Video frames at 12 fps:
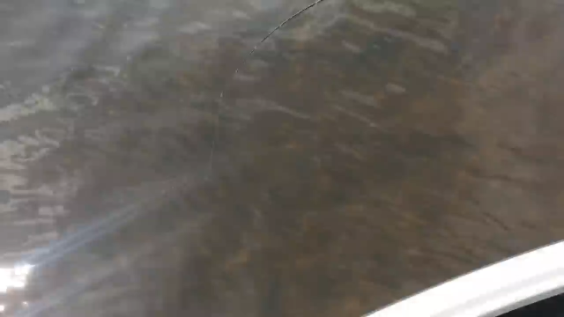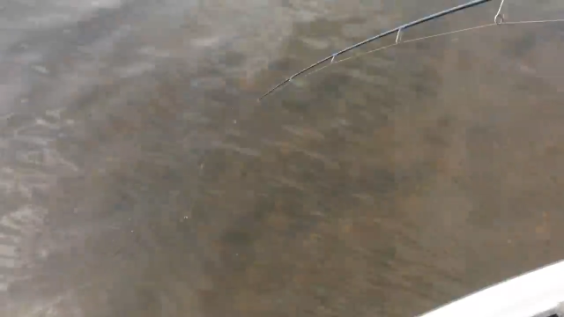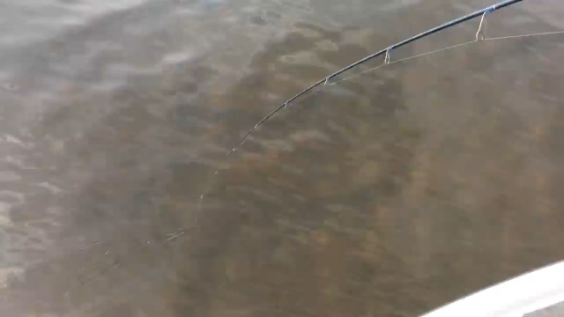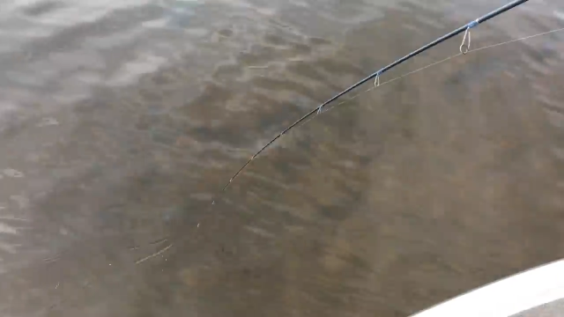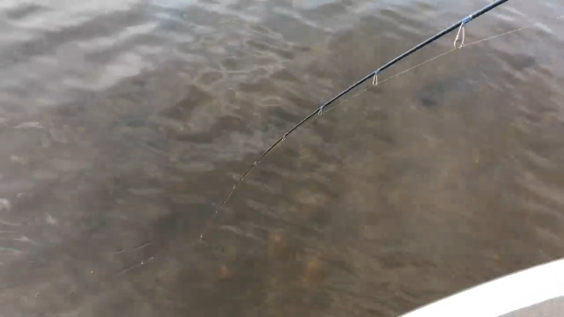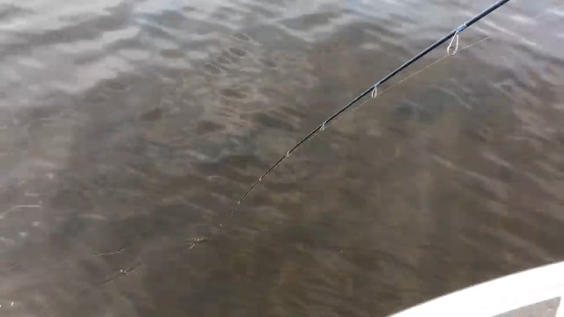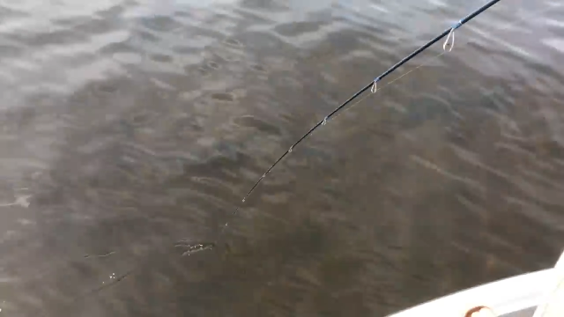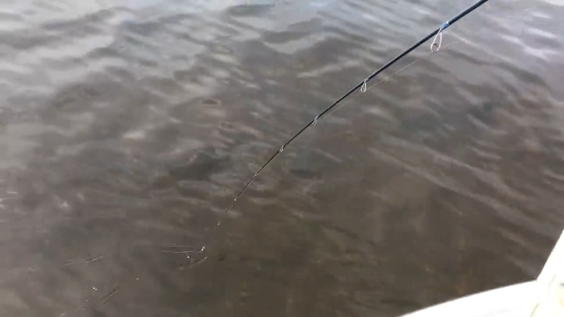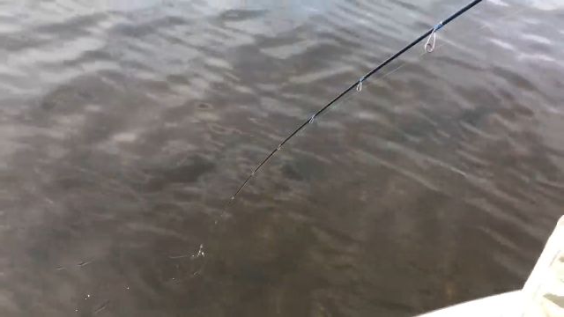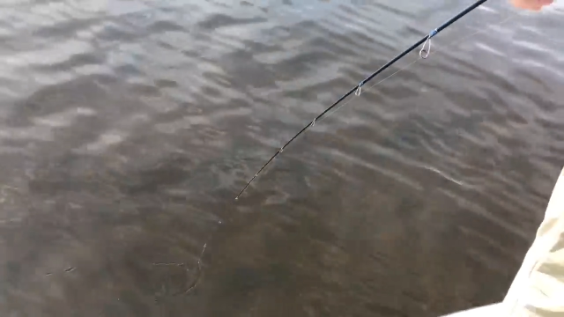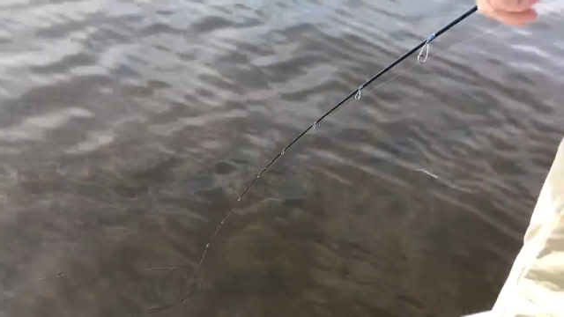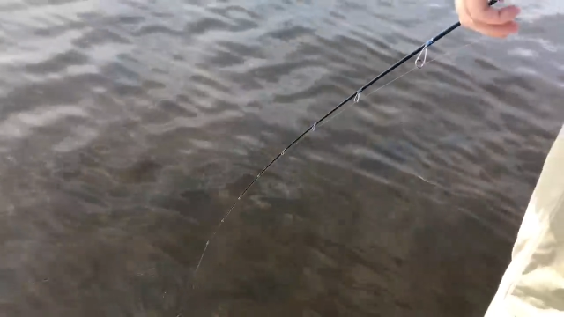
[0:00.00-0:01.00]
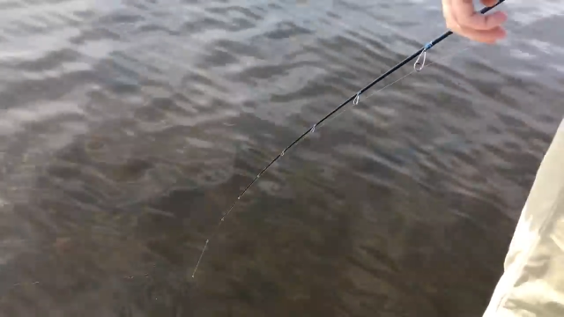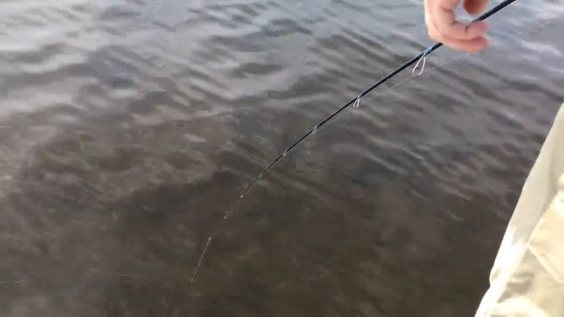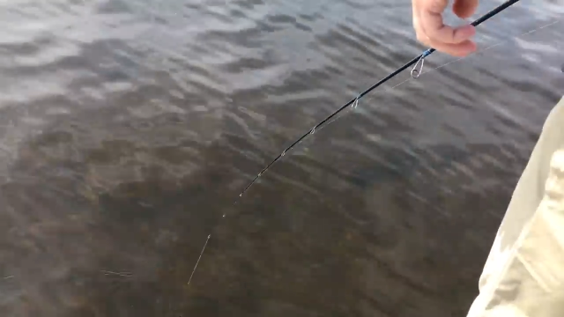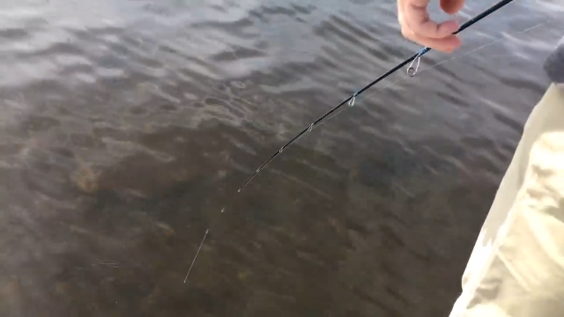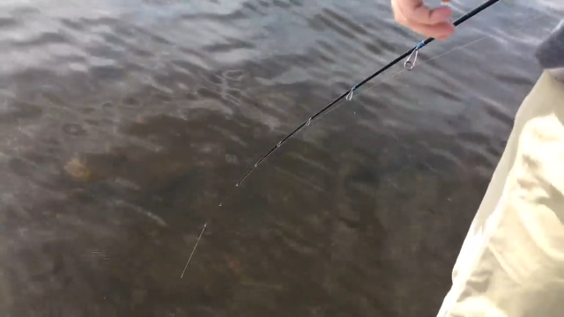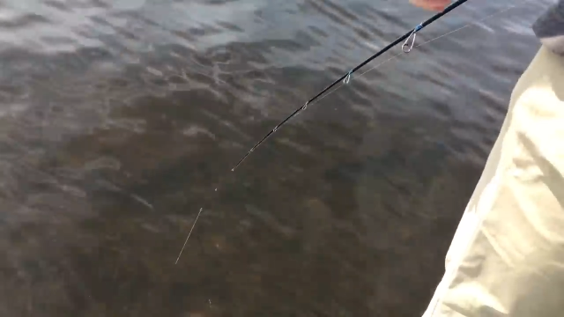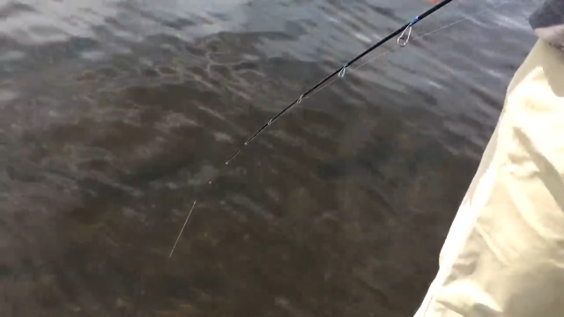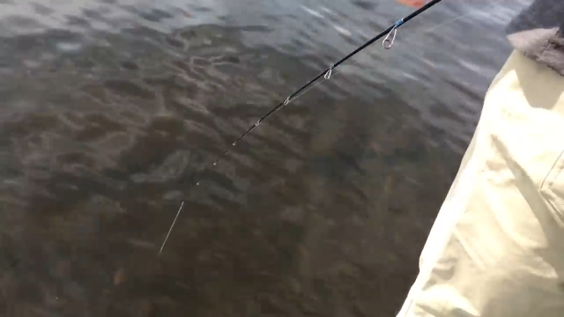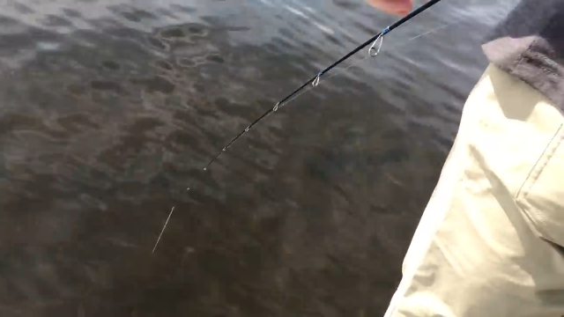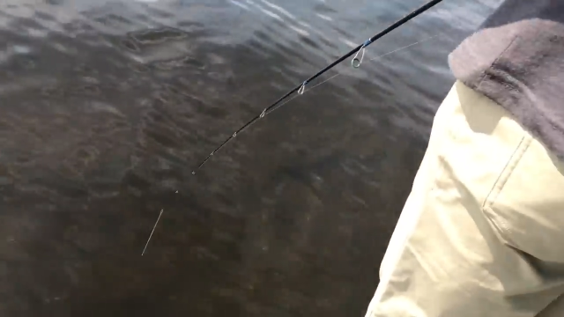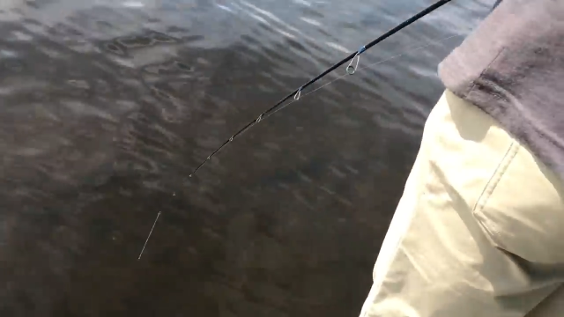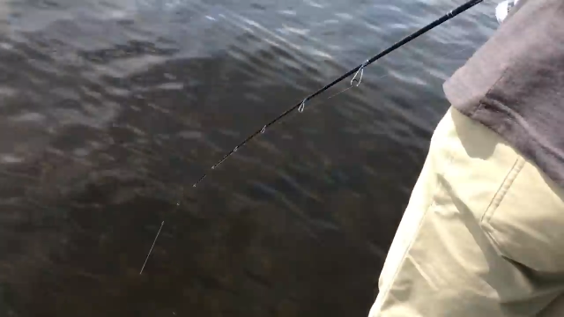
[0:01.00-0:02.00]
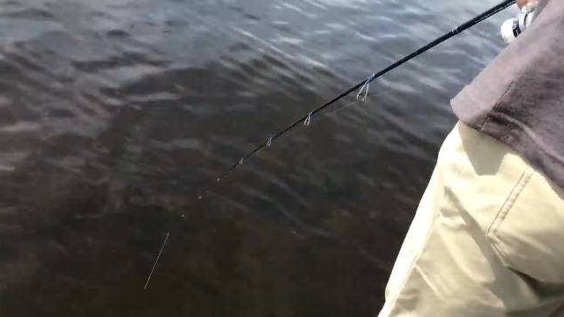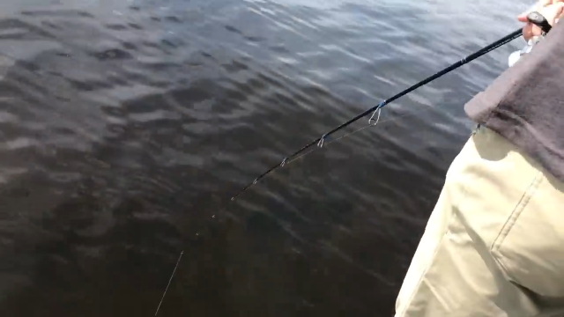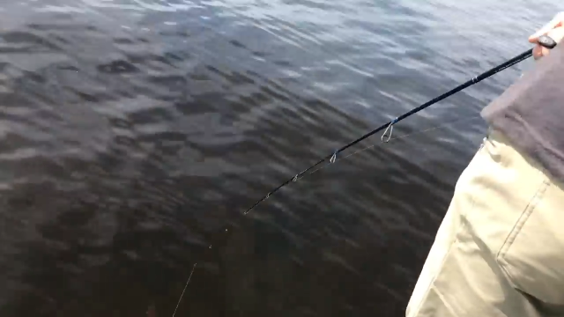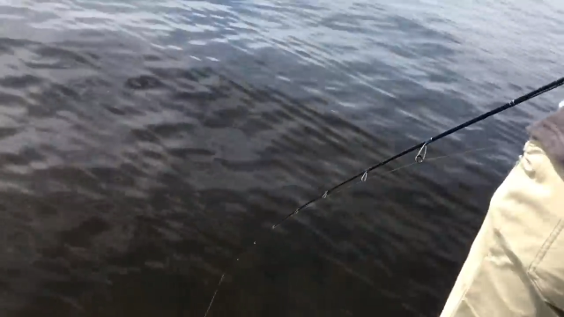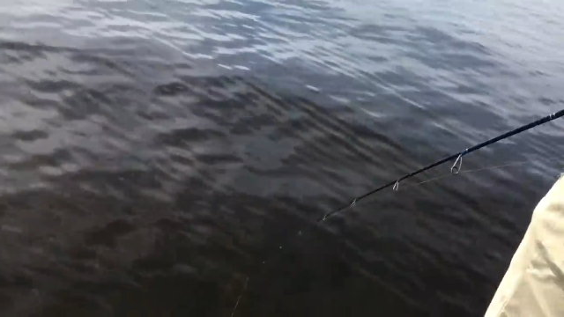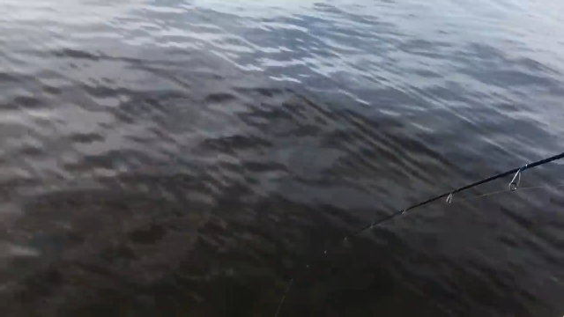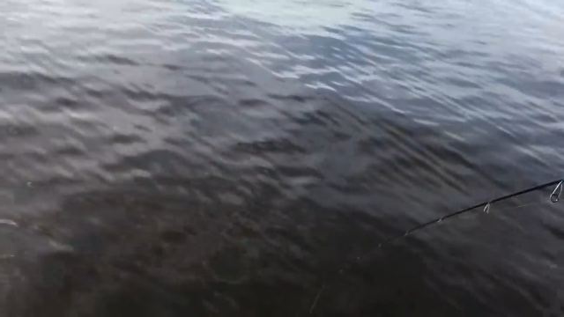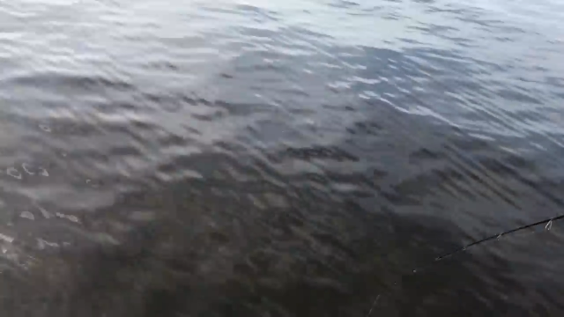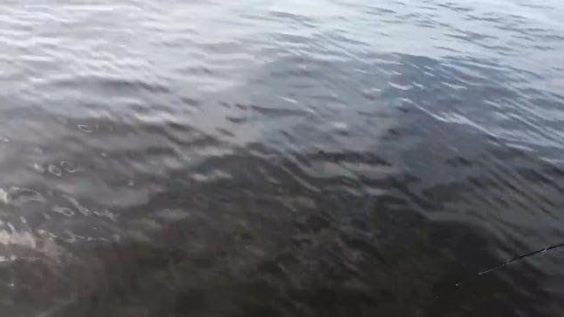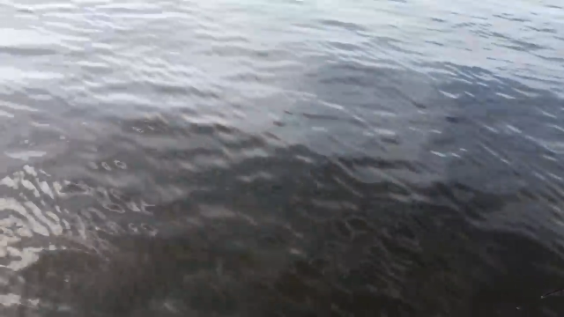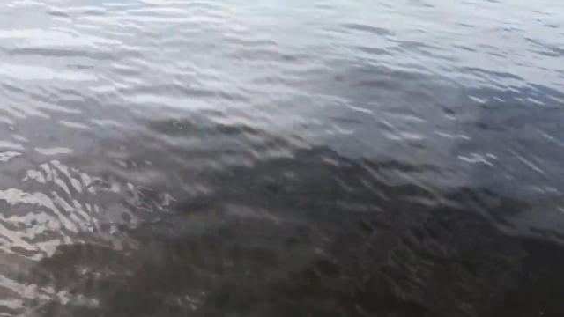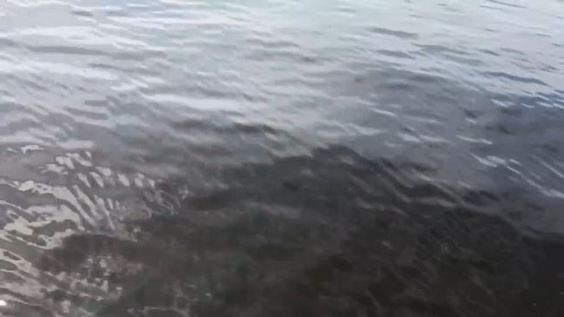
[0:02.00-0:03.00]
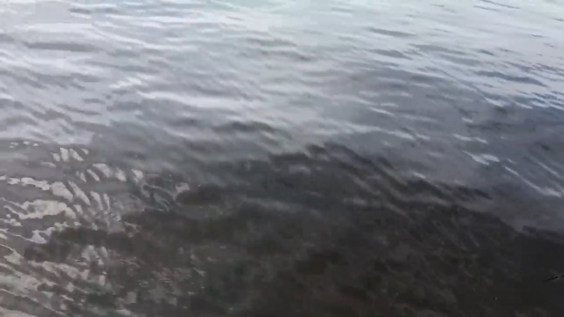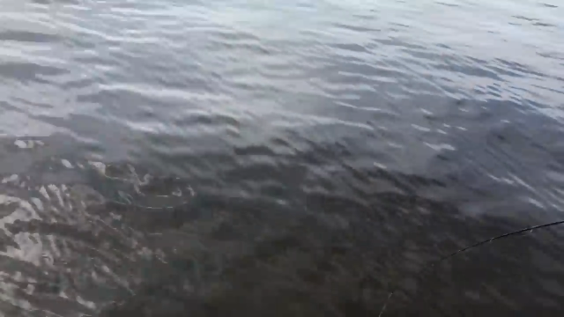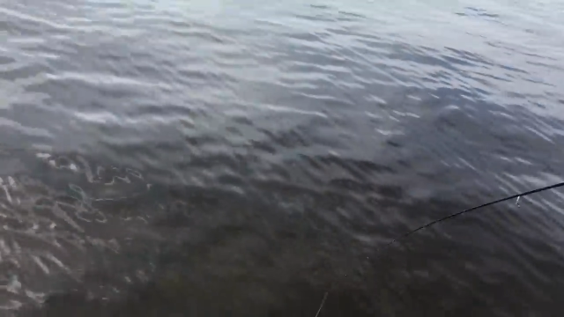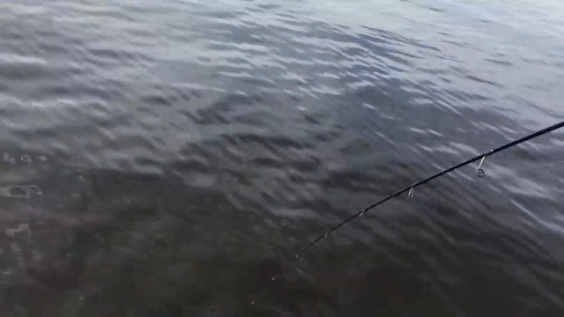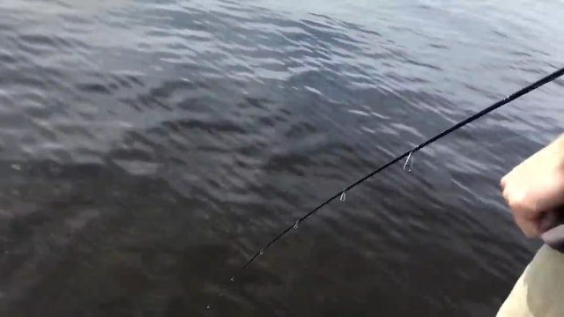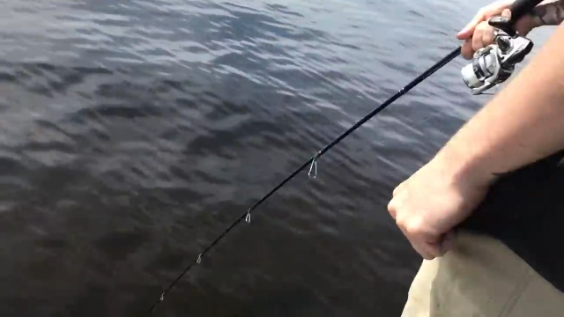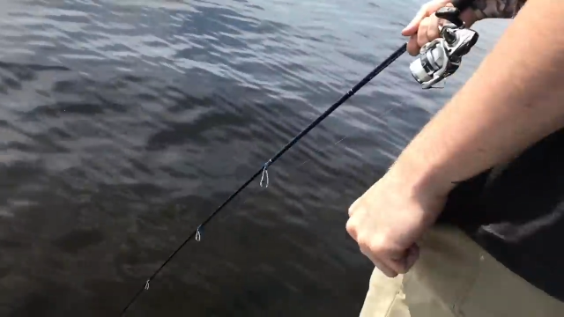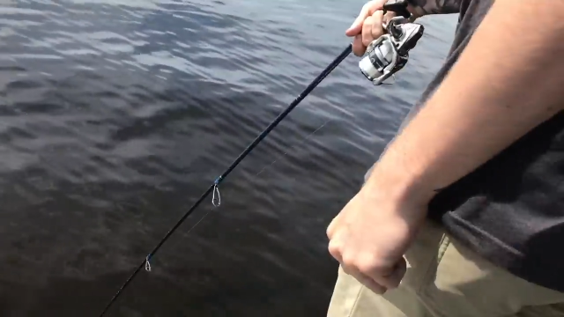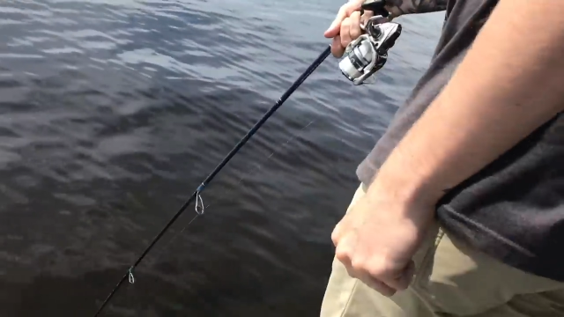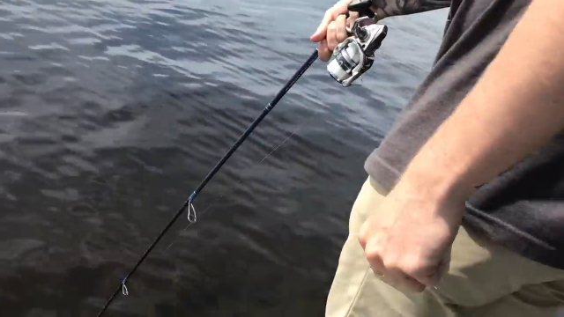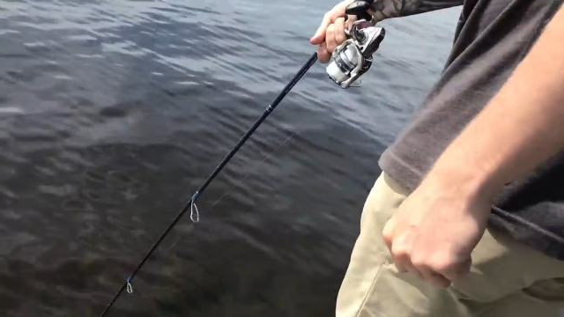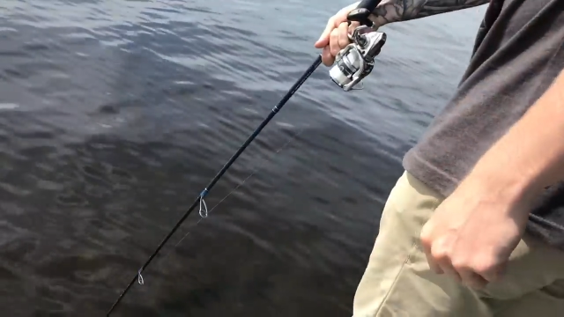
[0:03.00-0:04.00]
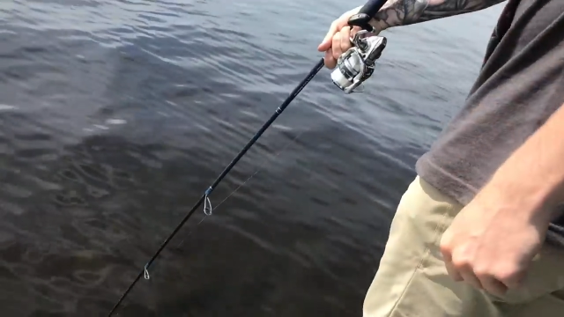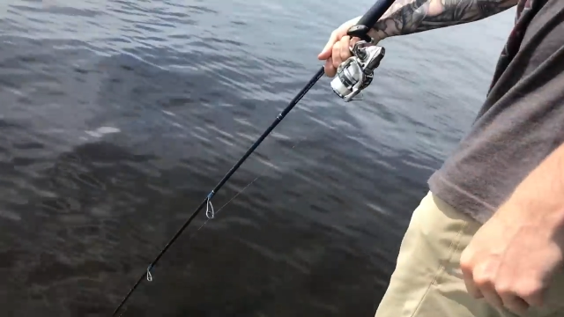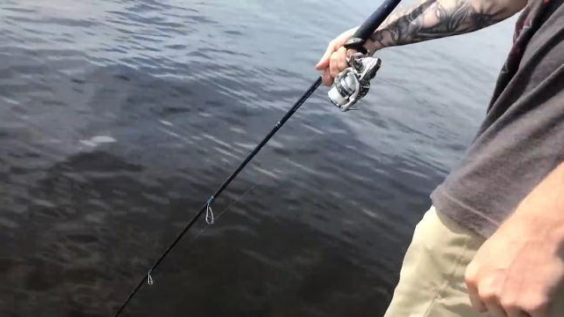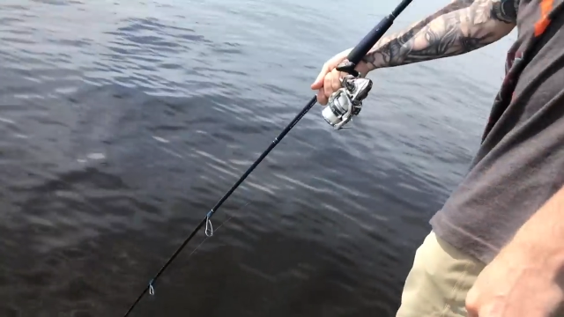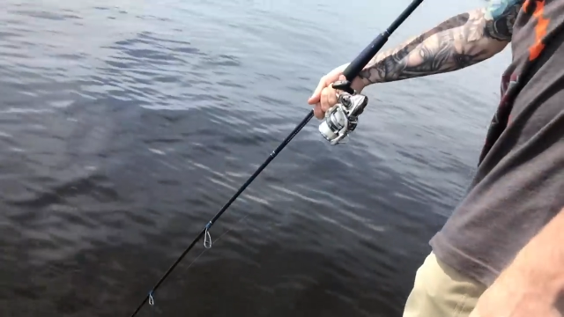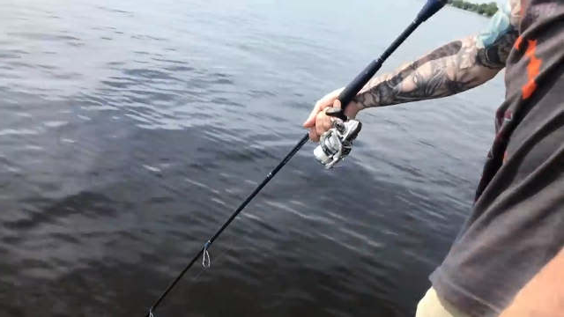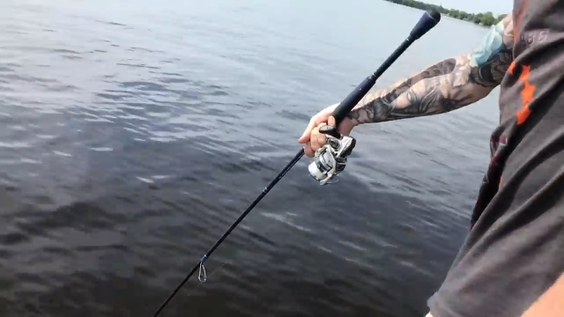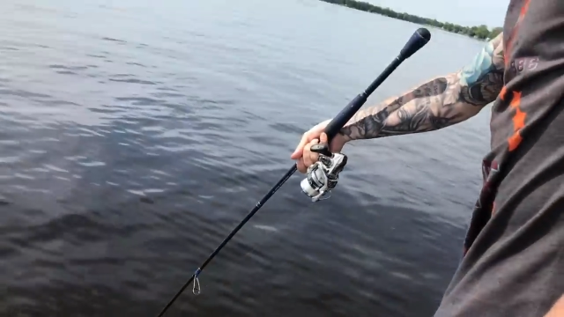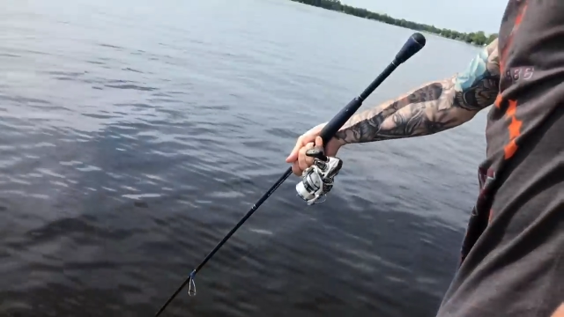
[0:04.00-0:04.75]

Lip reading: Nobody's mouth can be seen.